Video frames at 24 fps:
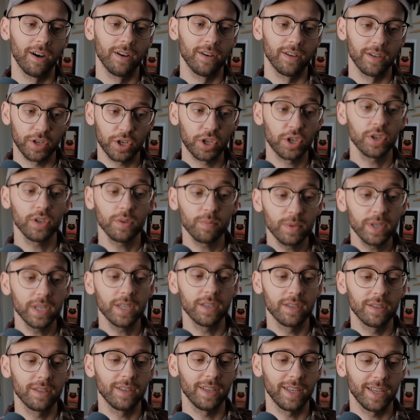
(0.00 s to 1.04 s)
should
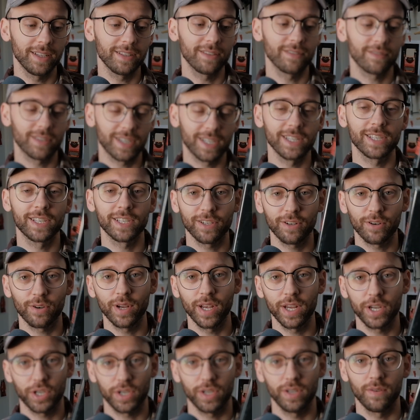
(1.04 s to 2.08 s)
be in
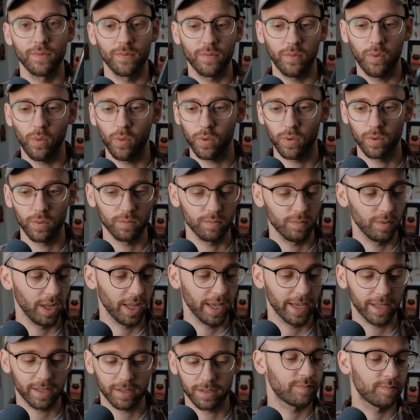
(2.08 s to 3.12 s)
consideration for
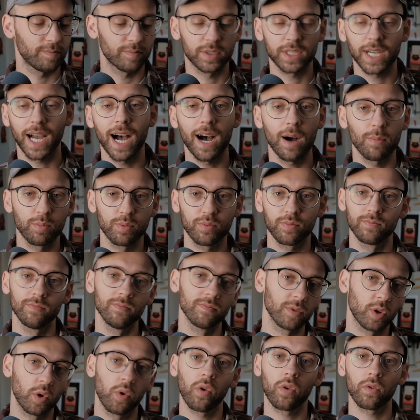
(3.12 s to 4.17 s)
like top
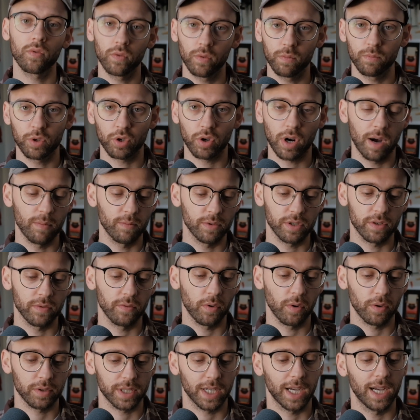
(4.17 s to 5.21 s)
courtroom dramas of
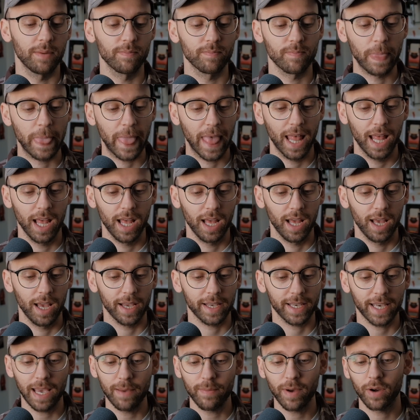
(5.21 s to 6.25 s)
all time.
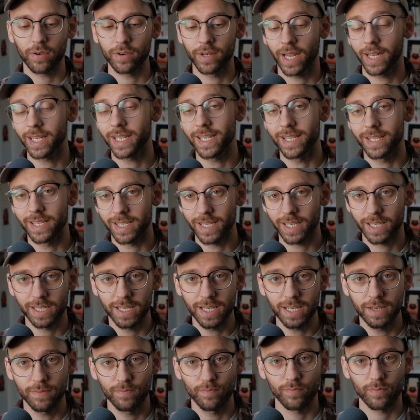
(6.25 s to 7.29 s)
Came out in
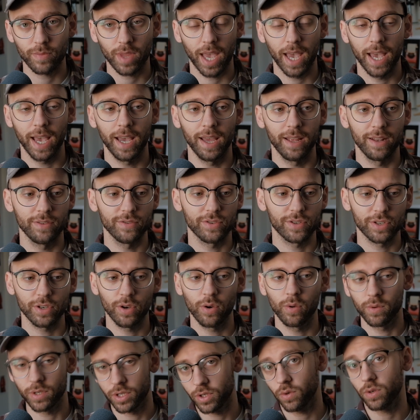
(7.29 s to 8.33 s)
1960. And
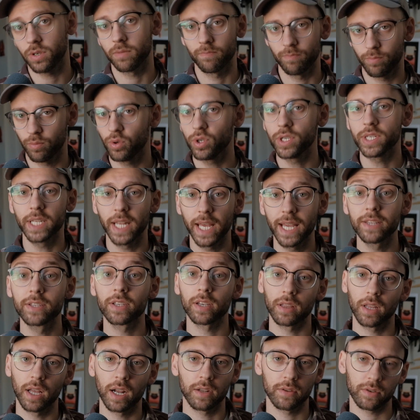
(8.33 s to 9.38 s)
so it sort of predates a
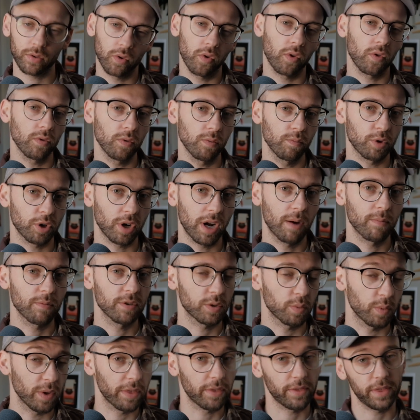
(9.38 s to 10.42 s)
lot of the courtroom dramas
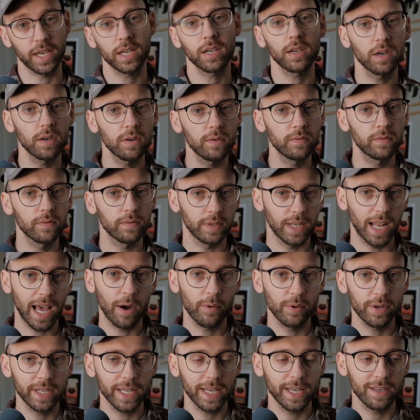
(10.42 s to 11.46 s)
we think of
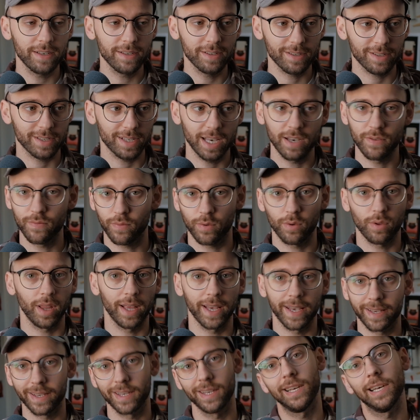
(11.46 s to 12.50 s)
nowadays, save for
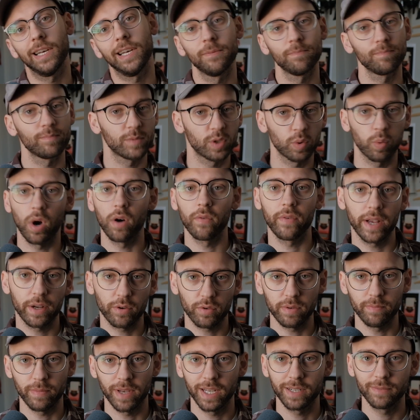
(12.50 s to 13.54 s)
like 12
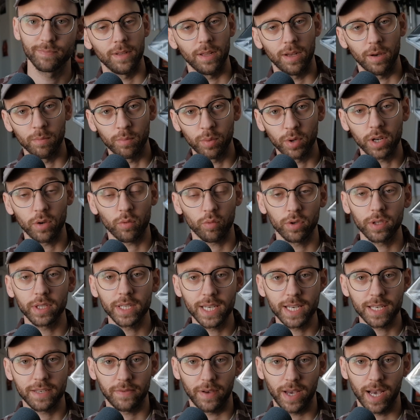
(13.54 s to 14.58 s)
Angry Men. But it really
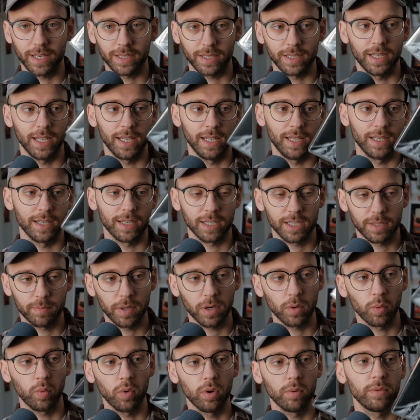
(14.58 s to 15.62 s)
is fascinating. It's about
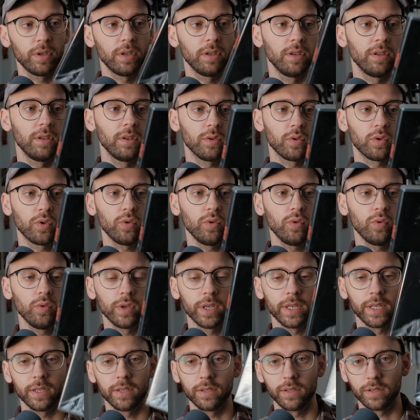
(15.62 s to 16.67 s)
a woman who
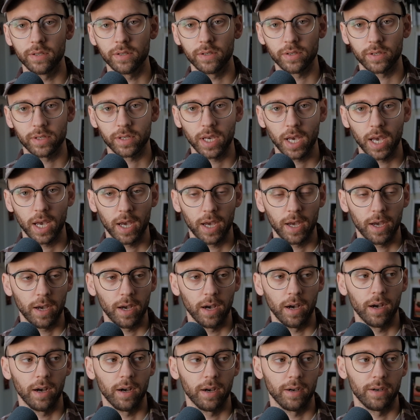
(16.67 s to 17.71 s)
is
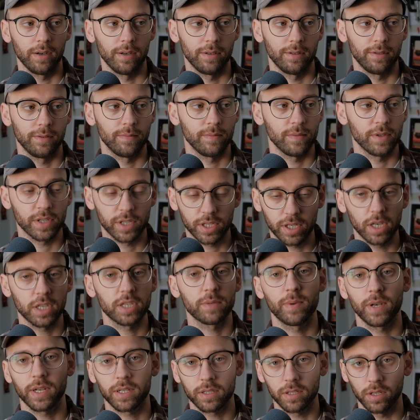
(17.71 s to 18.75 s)
the
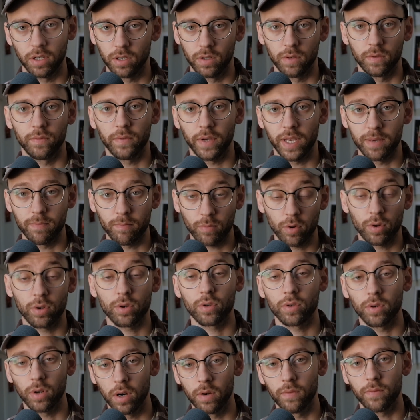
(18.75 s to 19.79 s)
suspect of a
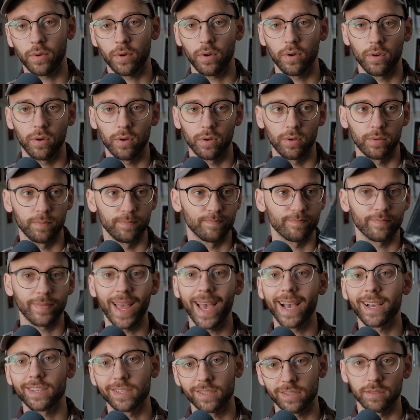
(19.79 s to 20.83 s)
murder of her
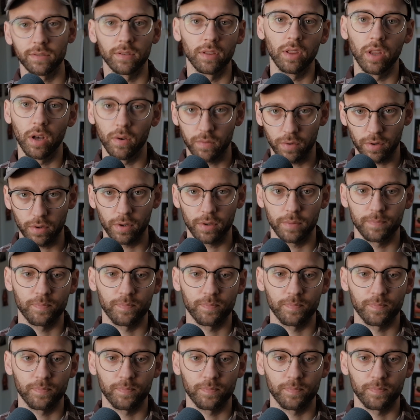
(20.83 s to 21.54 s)
ex-lover.